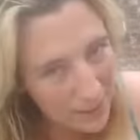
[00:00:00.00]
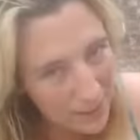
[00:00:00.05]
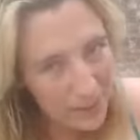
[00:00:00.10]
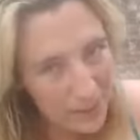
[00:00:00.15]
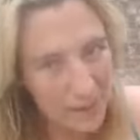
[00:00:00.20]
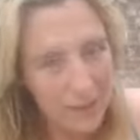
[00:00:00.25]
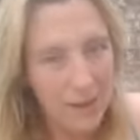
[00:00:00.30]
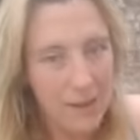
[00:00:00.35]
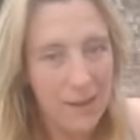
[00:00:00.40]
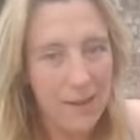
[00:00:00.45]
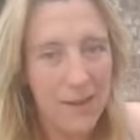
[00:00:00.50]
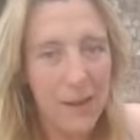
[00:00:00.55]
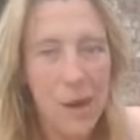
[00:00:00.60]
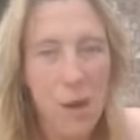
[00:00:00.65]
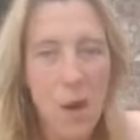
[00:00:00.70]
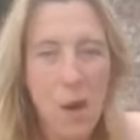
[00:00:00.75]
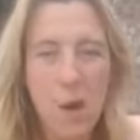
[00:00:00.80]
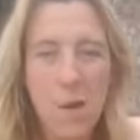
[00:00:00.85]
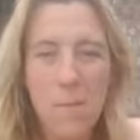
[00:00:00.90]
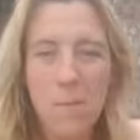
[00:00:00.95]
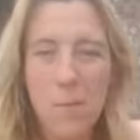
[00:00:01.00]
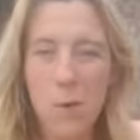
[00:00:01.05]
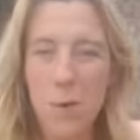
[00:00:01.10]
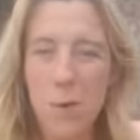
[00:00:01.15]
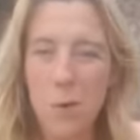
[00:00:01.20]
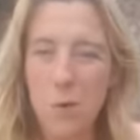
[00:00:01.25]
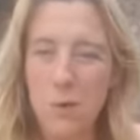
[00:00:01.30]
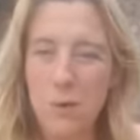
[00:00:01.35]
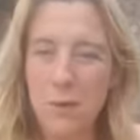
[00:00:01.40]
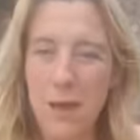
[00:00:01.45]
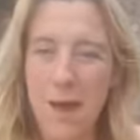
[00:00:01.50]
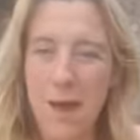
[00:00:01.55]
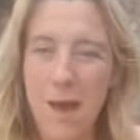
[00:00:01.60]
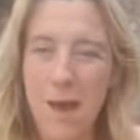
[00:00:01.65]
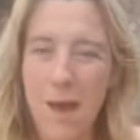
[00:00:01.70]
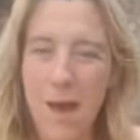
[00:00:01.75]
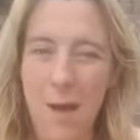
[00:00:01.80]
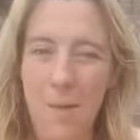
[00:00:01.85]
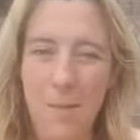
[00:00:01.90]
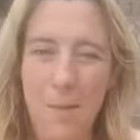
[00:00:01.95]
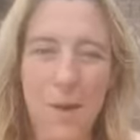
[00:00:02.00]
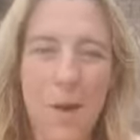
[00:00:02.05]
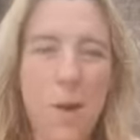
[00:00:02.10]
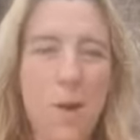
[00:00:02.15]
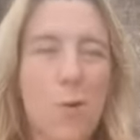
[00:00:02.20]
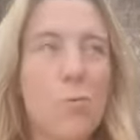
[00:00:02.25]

and then it kind of like pulled up,